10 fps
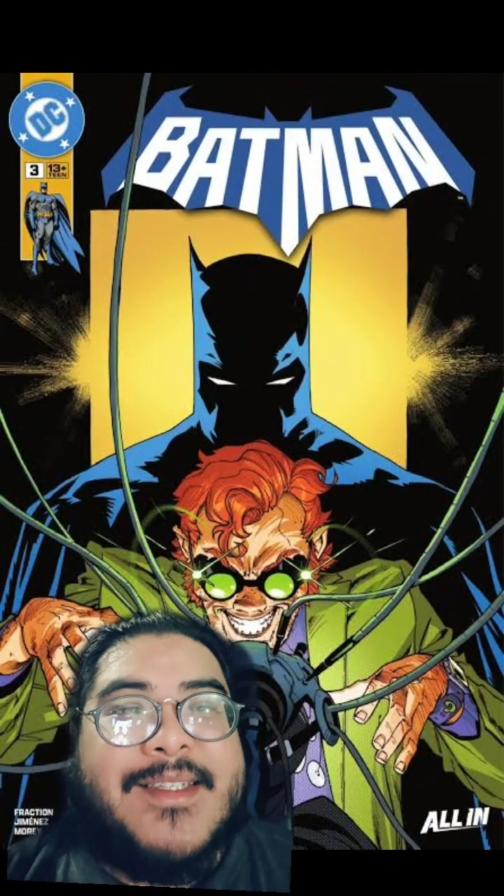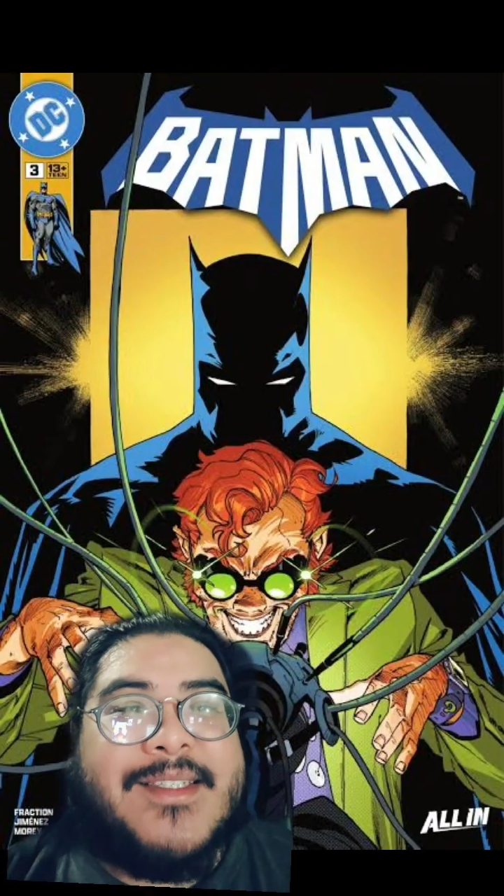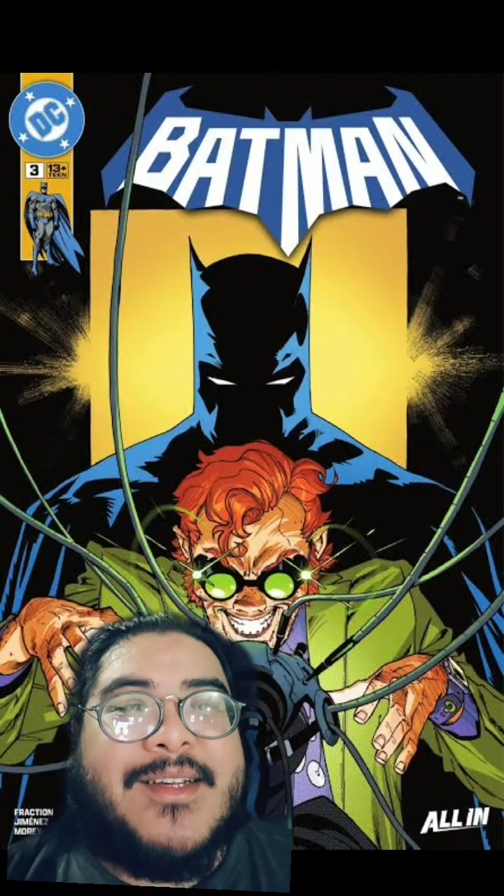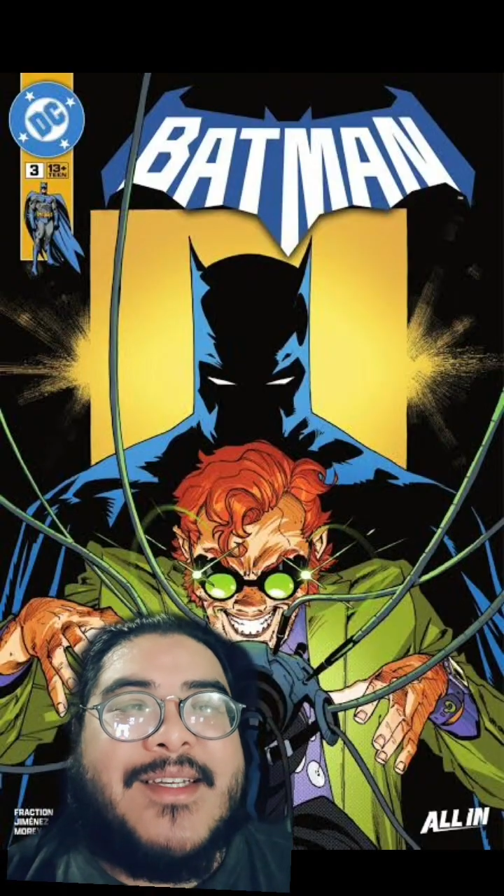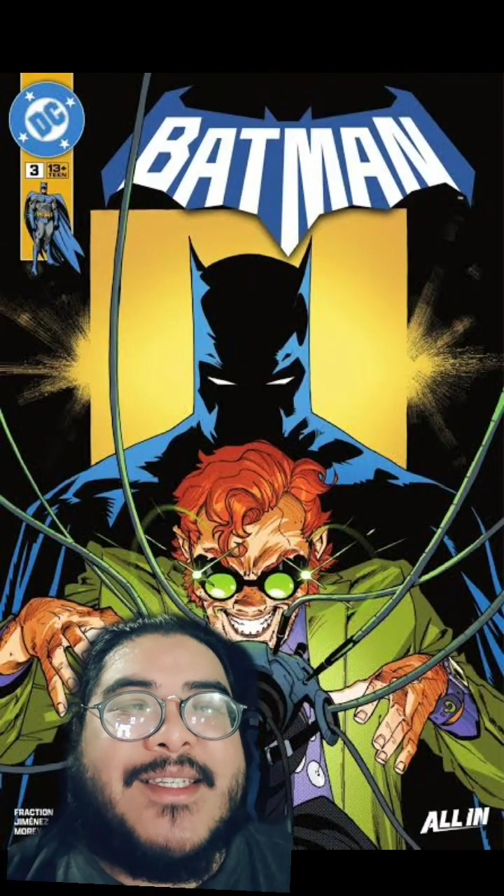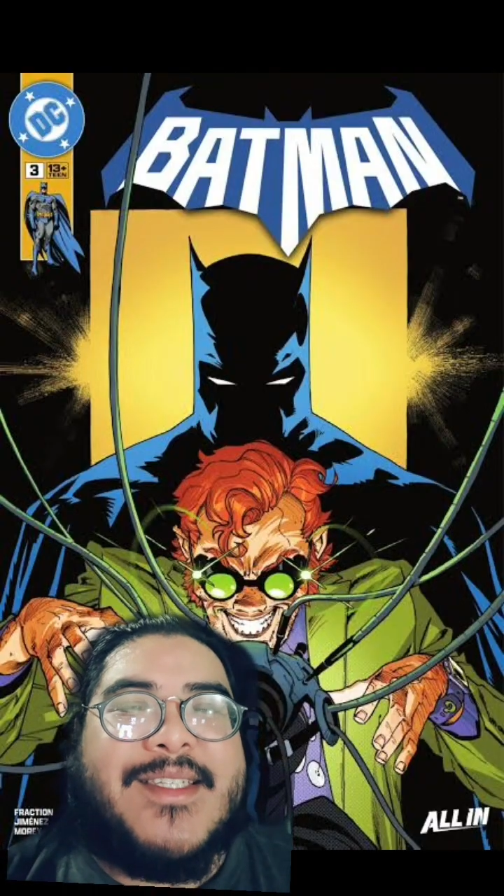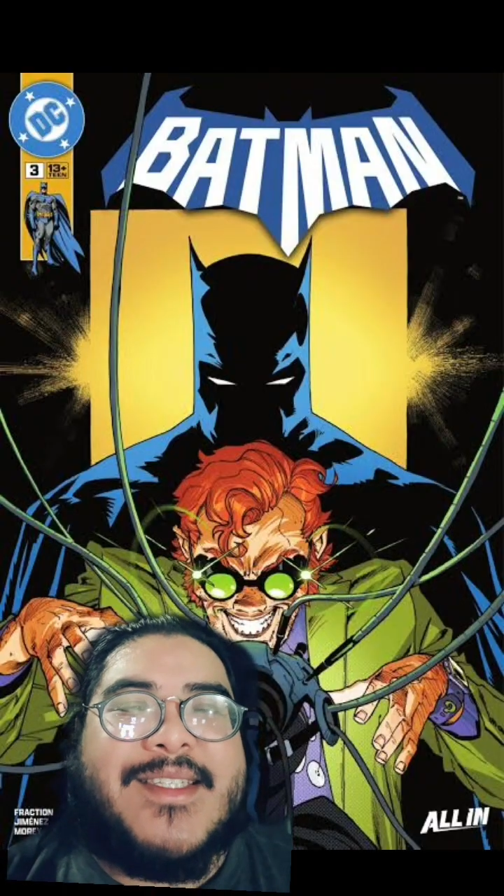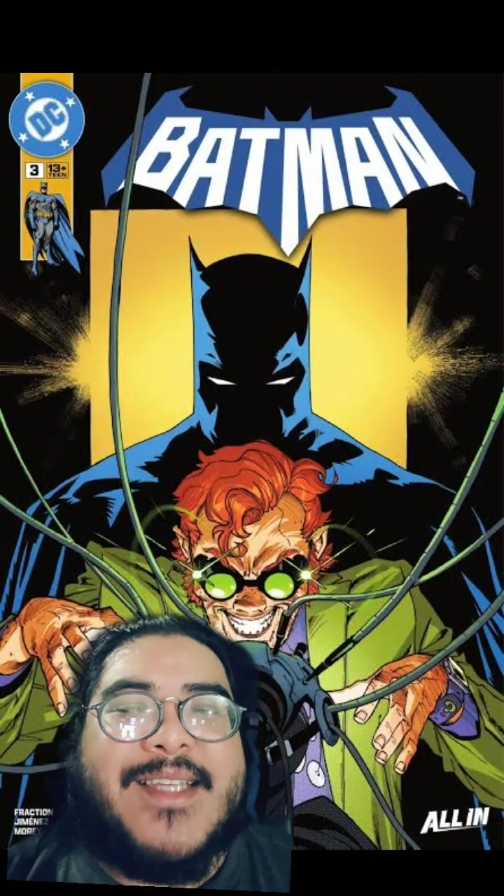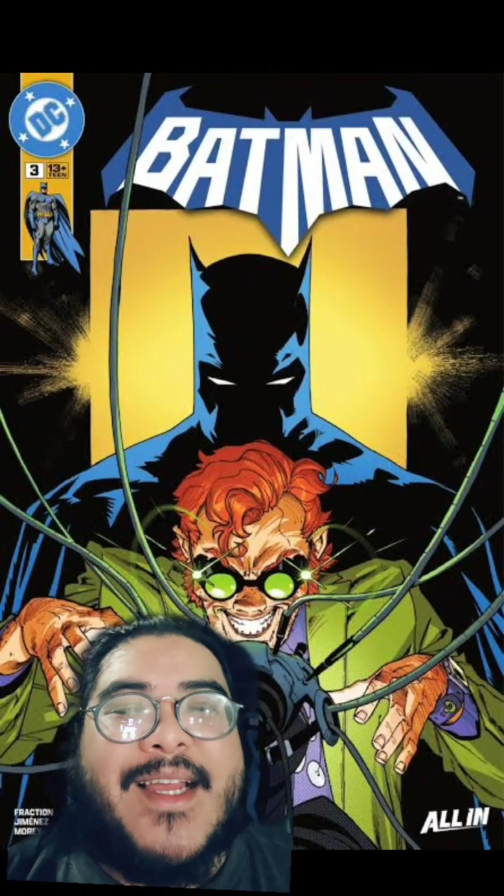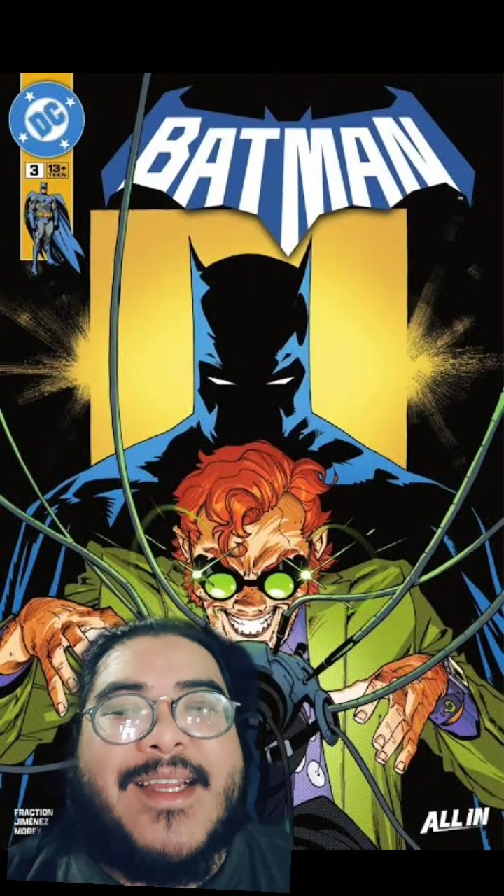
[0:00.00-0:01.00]
So he's
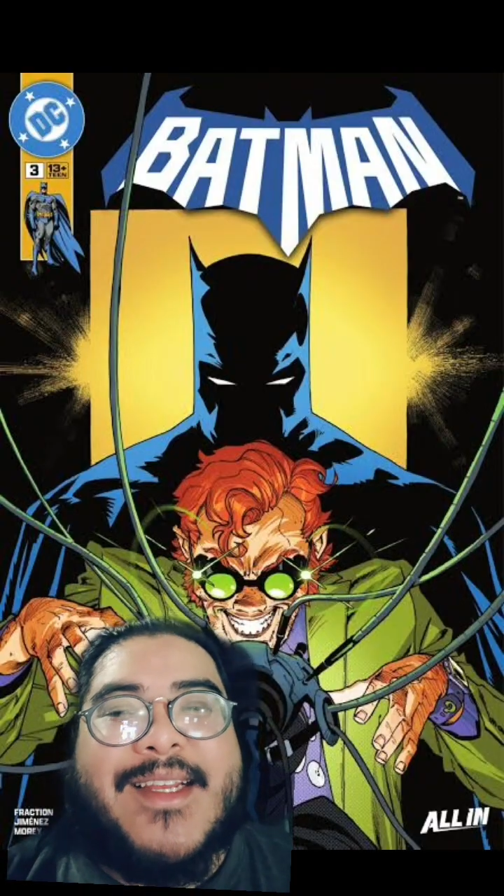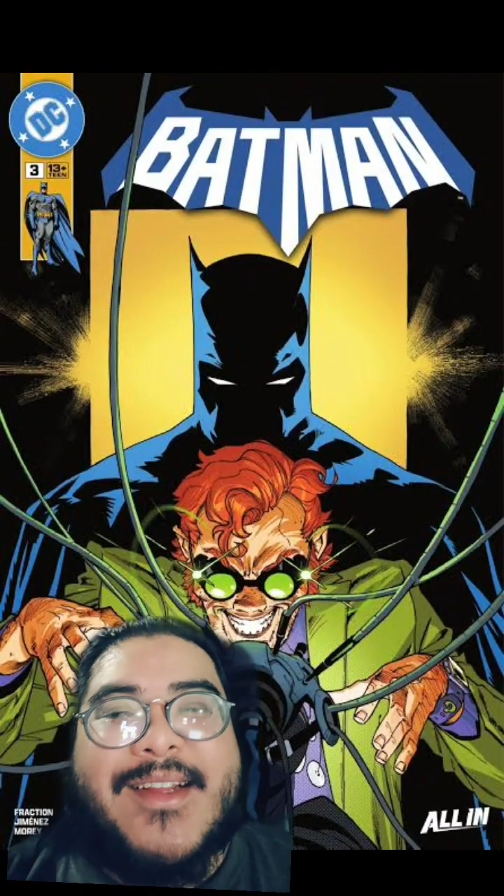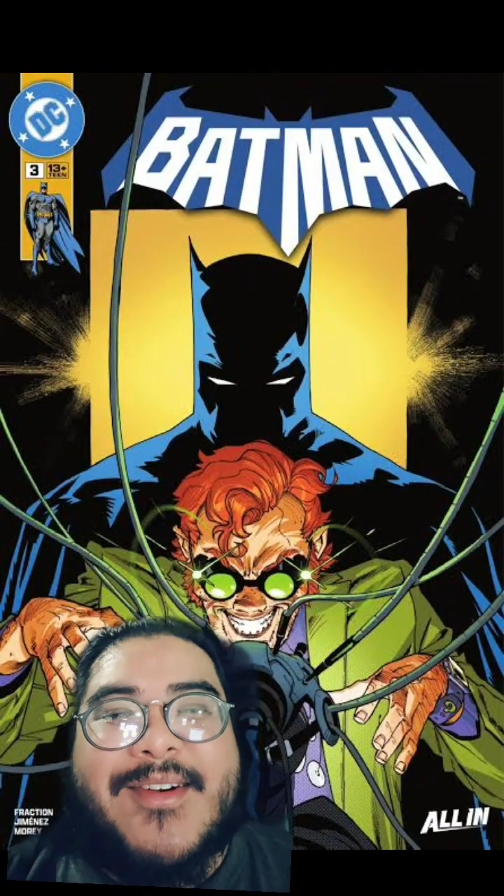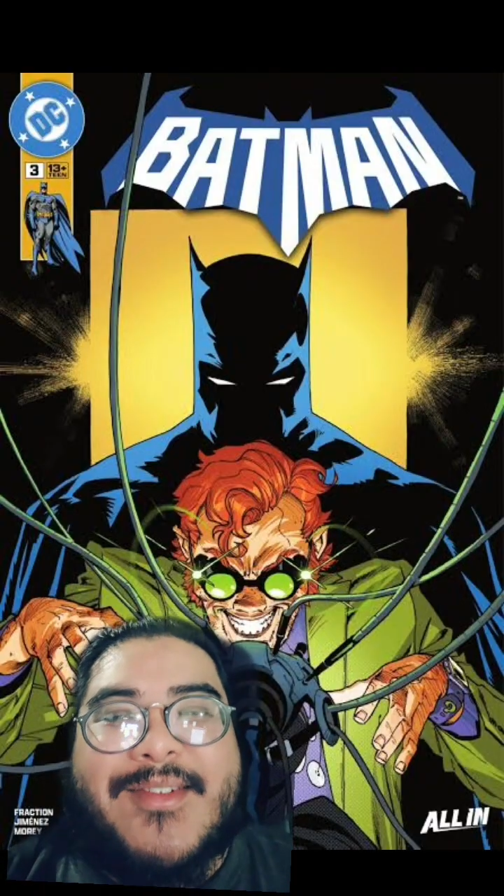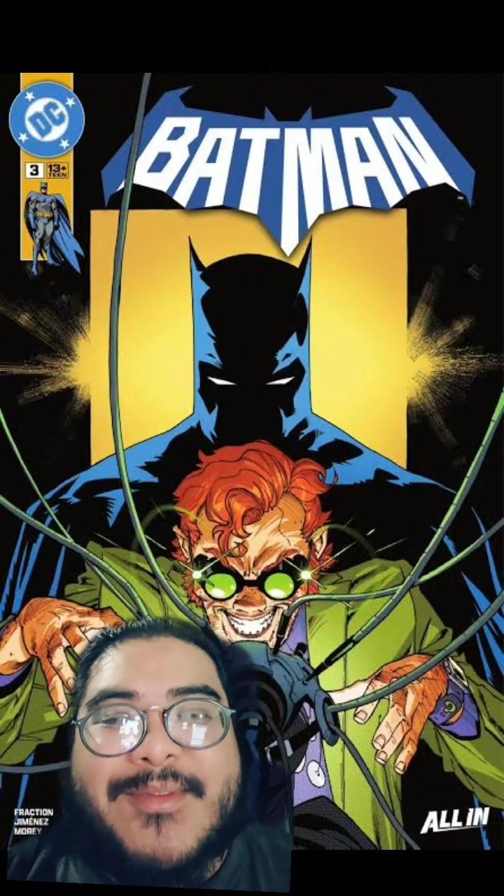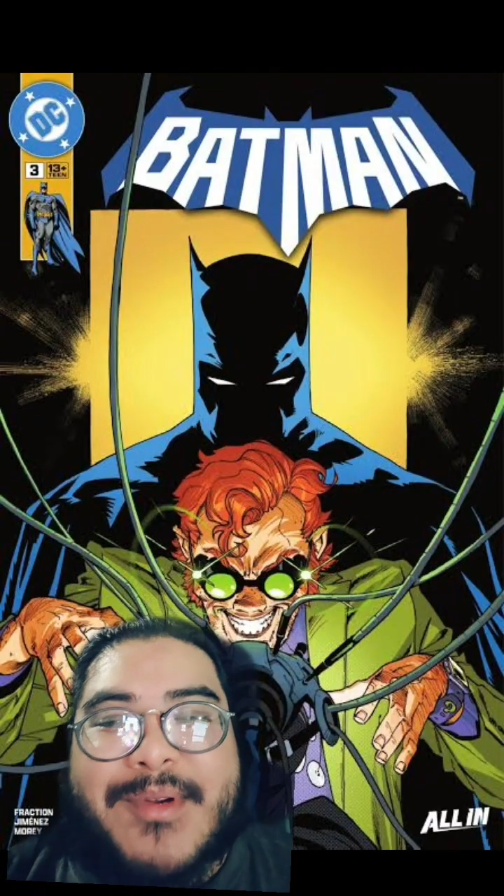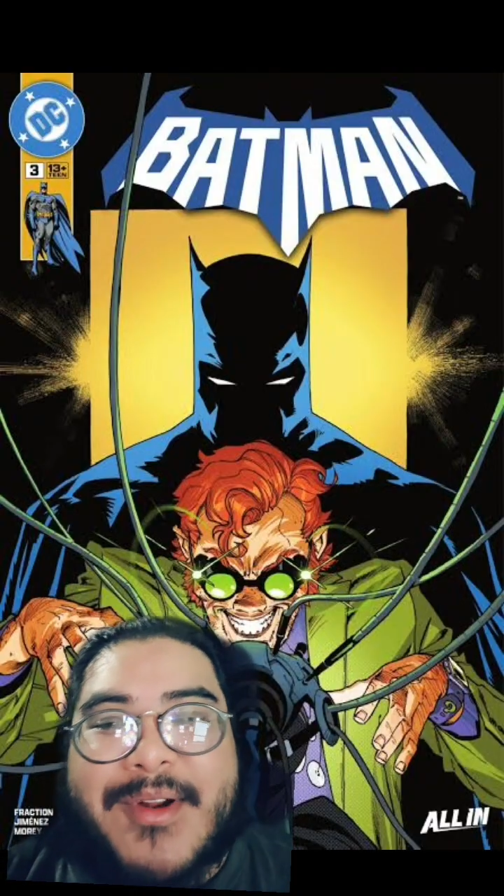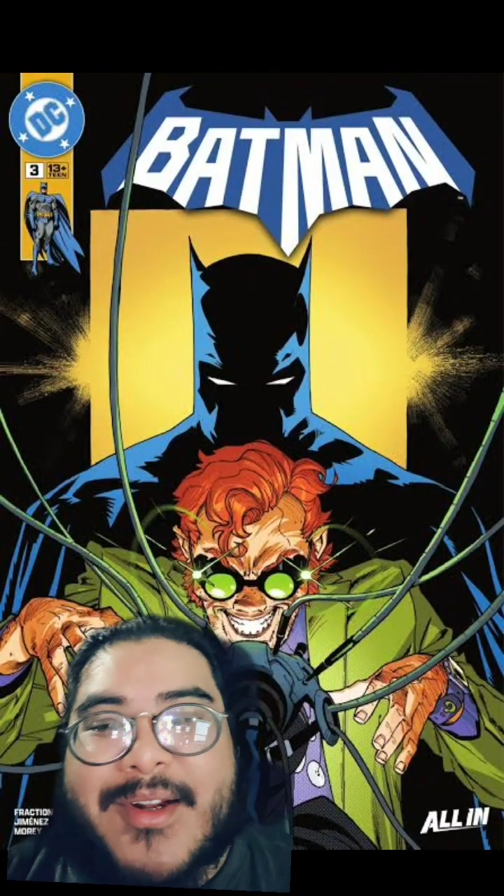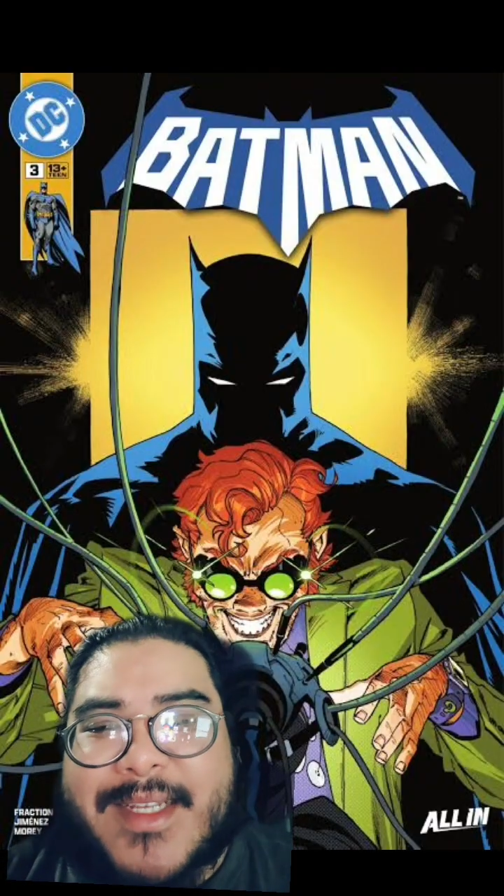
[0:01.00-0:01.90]
just like, Bernard